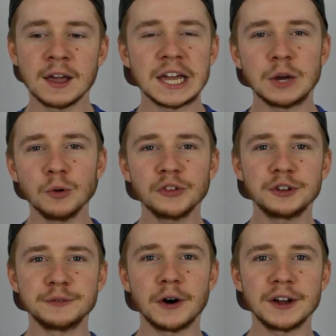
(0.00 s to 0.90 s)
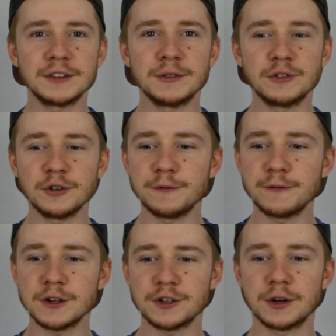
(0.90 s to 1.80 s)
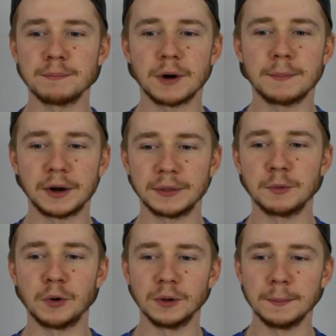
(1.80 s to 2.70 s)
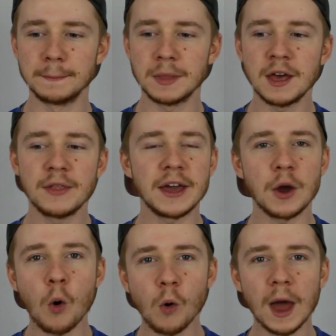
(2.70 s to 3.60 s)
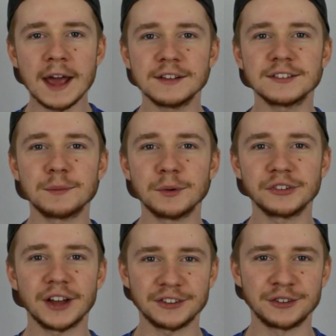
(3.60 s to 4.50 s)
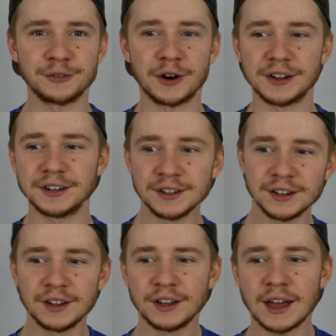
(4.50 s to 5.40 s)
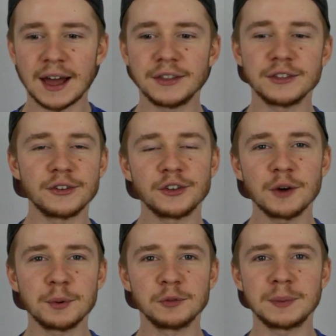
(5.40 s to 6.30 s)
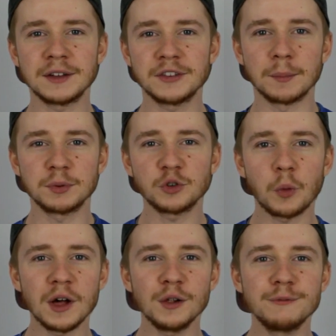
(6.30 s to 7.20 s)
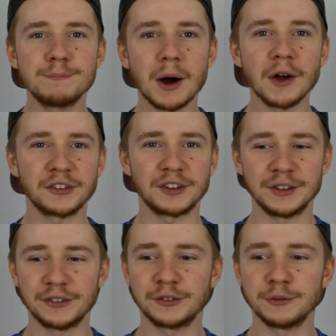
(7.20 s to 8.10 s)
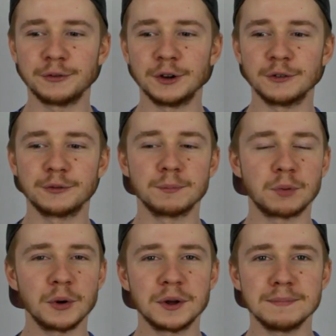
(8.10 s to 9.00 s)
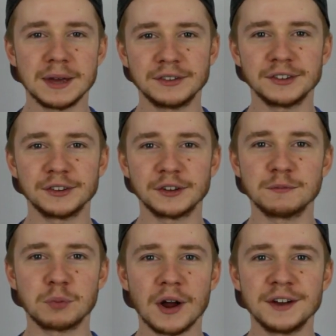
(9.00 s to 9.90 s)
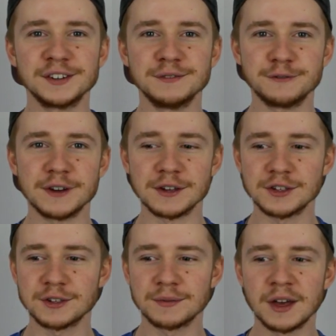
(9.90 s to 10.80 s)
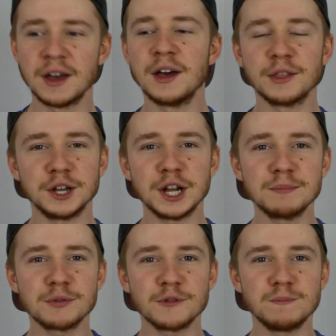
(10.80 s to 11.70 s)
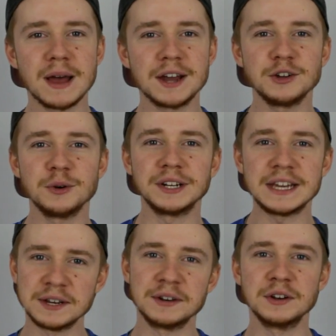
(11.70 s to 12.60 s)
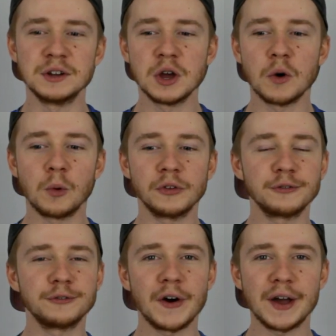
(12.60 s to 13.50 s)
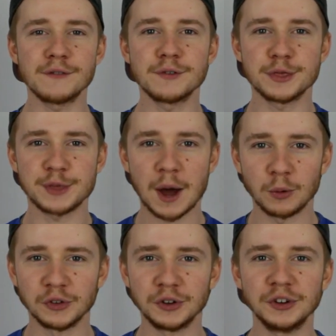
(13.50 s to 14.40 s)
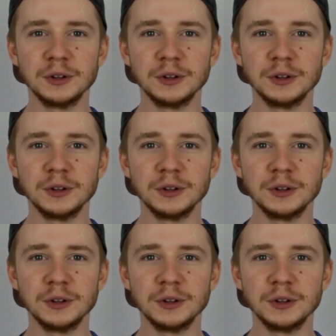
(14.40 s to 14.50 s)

He also divided the 2 fish among them all. They all ate and were satisfied. And the disciples picked up 12 baskets full of broken pieces of bread and fish. The number of men who had eaten was 5,000.